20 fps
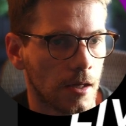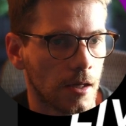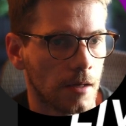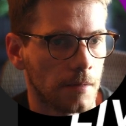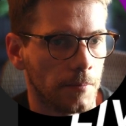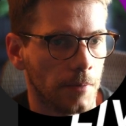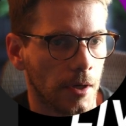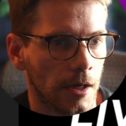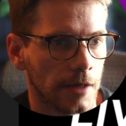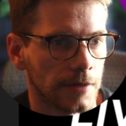
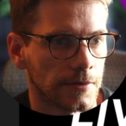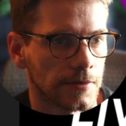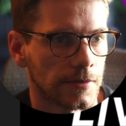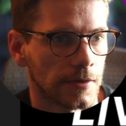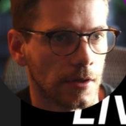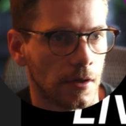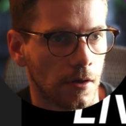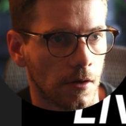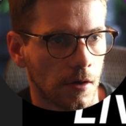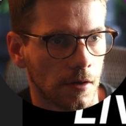But
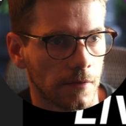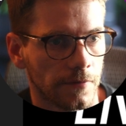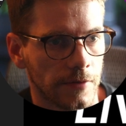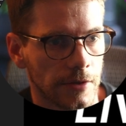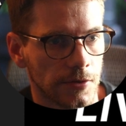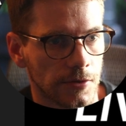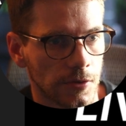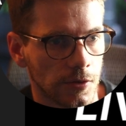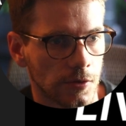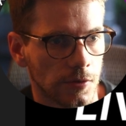all of
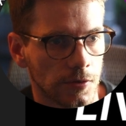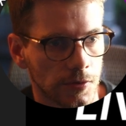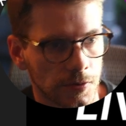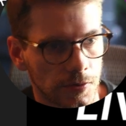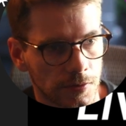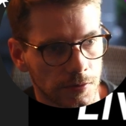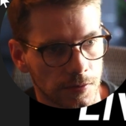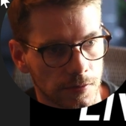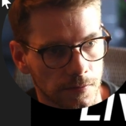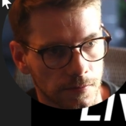these
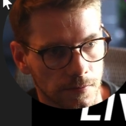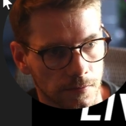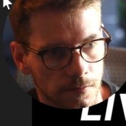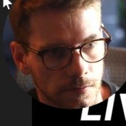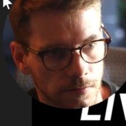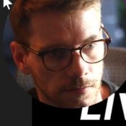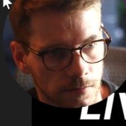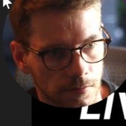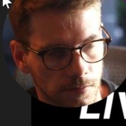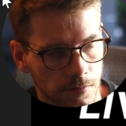use
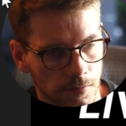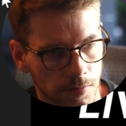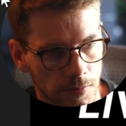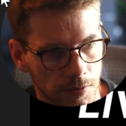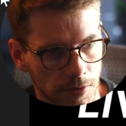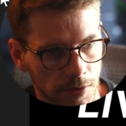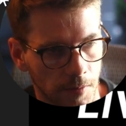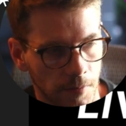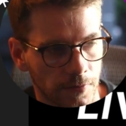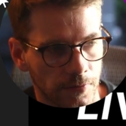
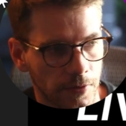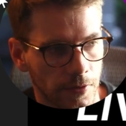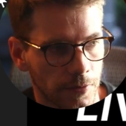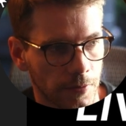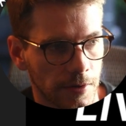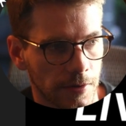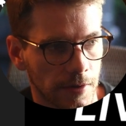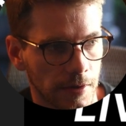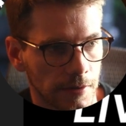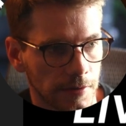some of the 3
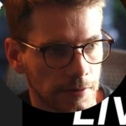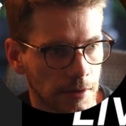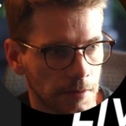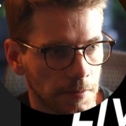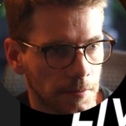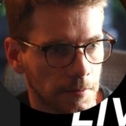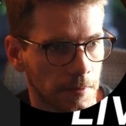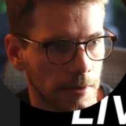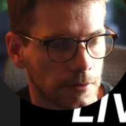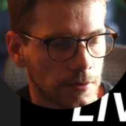things that I'm
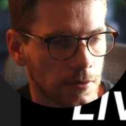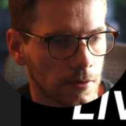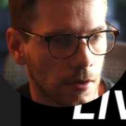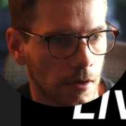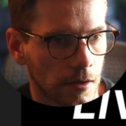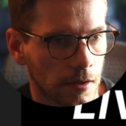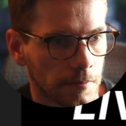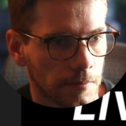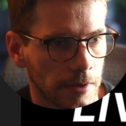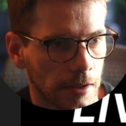about to
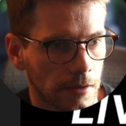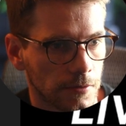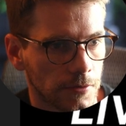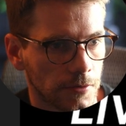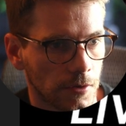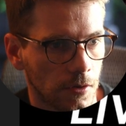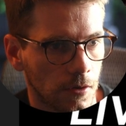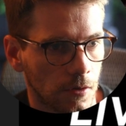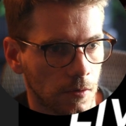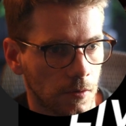talk about.
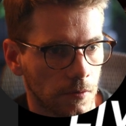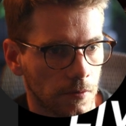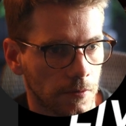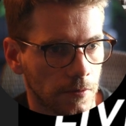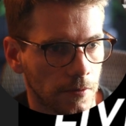So